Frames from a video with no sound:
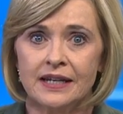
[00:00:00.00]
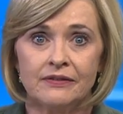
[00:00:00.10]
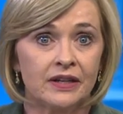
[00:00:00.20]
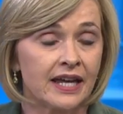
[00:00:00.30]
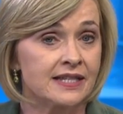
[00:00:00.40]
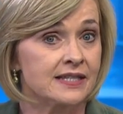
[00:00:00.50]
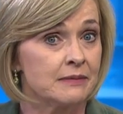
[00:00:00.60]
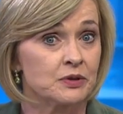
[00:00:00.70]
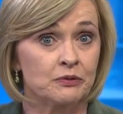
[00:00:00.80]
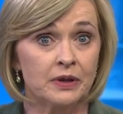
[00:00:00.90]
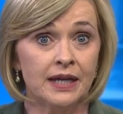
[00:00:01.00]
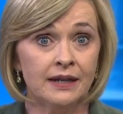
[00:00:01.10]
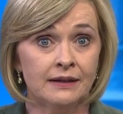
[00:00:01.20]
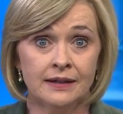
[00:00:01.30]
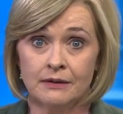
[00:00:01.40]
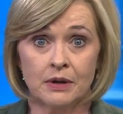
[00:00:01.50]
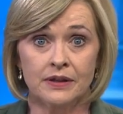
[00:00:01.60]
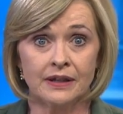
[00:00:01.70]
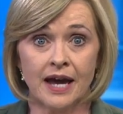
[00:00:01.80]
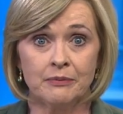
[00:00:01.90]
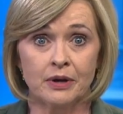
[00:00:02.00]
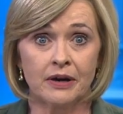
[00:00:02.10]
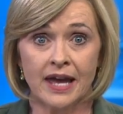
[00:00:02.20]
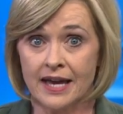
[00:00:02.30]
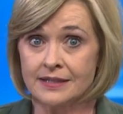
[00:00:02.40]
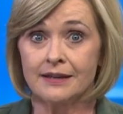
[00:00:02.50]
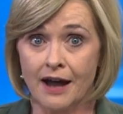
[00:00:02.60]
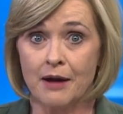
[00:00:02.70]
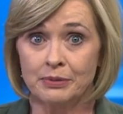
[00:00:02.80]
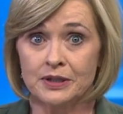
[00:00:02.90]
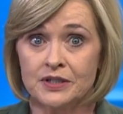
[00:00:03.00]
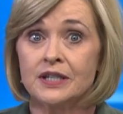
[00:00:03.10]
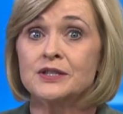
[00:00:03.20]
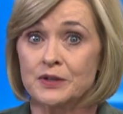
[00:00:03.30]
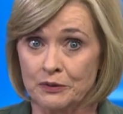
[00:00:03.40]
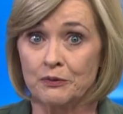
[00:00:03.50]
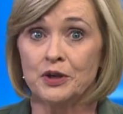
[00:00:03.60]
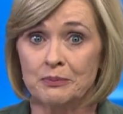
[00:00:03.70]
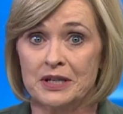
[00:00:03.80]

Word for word: And if it gets them to read, well, the library has accomplished its real